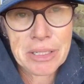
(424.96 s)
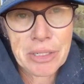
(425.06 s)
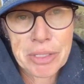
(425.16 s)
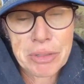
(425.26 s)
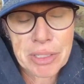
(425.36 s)

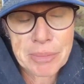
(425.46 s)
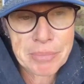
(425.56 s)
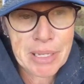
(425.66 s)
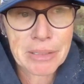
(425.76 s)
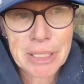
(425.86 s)
you clip
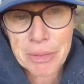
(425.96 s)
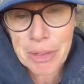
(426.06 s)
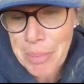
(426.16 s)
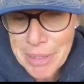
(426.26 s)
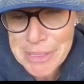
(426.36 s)
that lead
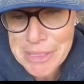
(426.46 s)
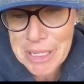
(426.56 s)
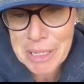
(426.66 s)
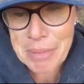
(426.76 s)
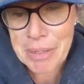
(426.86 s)
rope on as they
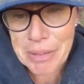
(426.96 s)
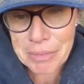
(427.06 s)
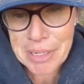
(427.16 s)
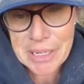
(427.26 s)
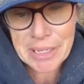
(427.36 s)
come out of the
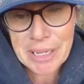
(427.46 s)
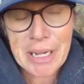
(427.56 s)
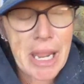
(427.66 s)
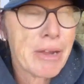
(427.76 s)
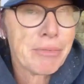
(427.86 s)
ring and
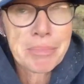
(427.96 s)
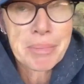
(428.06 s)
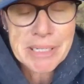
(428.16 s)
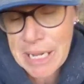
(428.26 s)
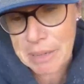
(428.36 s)

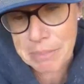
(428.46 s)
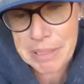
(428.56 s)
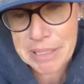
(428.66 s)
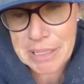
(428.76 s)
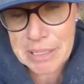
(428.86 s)
everybody's
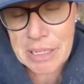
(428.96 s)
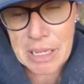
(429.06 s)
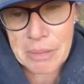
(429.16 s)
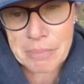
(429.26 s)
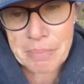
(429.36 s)
happy,
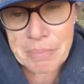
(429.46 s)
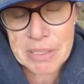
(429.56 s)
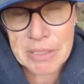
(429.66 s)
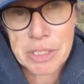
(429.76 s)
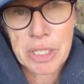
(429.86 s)

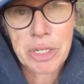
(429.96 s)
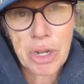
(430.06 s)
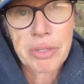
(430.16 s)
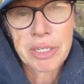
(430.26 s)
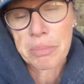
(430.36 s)
to
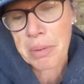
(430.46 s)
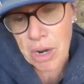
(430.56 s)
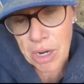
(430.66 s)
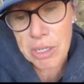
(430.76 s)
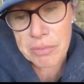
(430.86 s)
know that you're
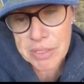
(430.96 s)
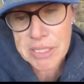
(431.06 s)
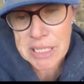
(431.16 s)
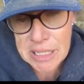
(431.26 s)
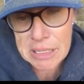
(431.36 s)
part of a
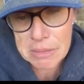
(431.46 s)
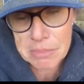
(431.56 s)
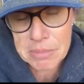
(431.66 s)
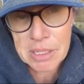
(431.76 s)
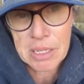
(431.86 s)

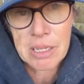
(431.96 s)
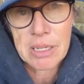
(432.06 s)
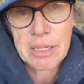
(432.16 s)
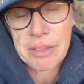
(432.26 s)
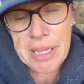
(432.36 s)
team,
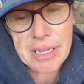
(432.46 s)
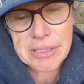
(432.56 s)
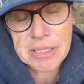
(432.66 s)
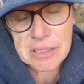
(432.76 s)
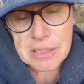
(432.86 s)

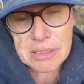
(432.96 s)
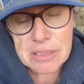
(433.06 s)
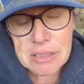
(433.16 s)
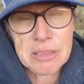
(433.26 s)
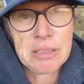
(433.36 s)
that
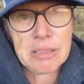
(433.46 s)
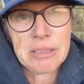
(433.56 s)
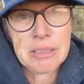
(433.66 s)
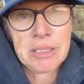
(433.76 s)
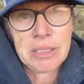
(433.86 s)

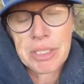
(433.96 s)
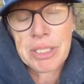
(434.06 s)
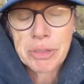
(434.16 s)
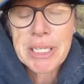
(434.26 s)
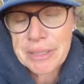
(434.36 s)

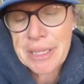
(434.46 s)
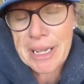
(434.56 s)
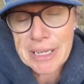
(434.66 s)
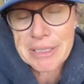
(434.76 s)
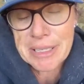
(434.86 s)
you did
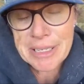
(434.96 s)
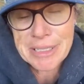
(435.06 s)
that.